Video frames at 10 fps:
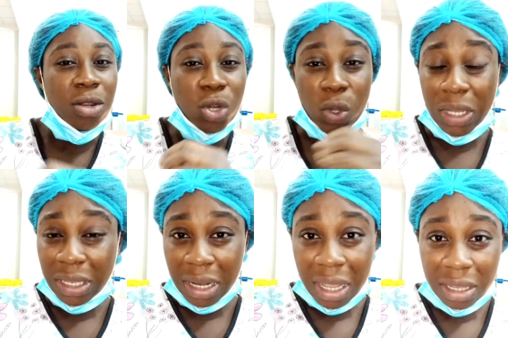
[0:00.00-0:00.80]

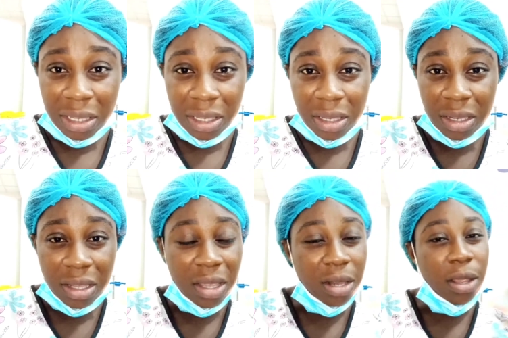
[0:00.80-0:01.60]
noiseless,
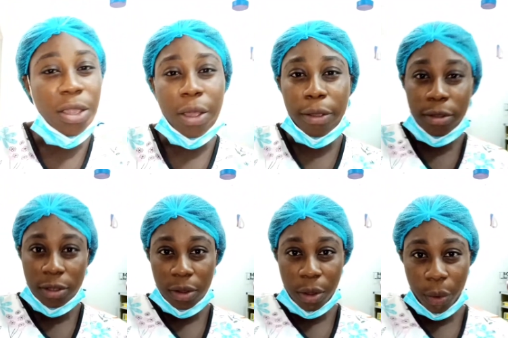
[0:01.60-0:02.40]
and then you are good
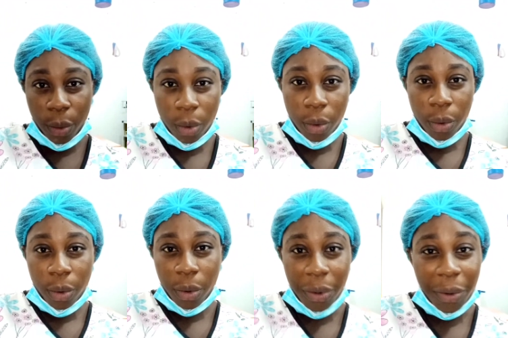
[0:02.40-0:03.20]
to go.
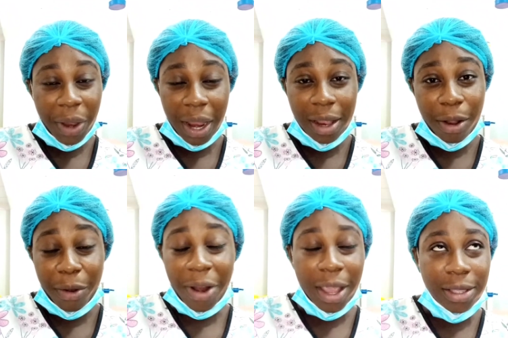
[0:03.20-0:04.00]

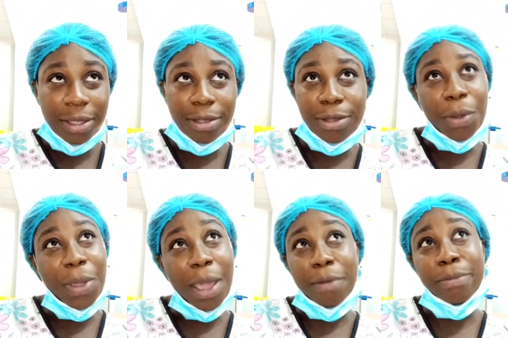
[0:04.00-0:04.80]
Alright. So
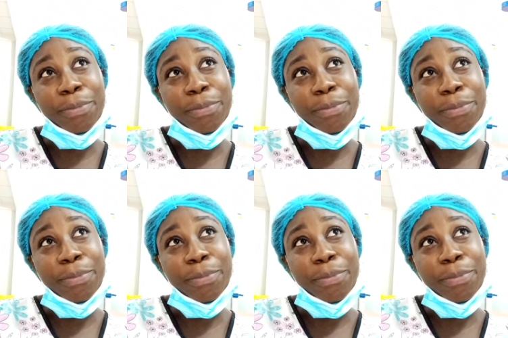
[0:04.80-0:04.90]
yeah.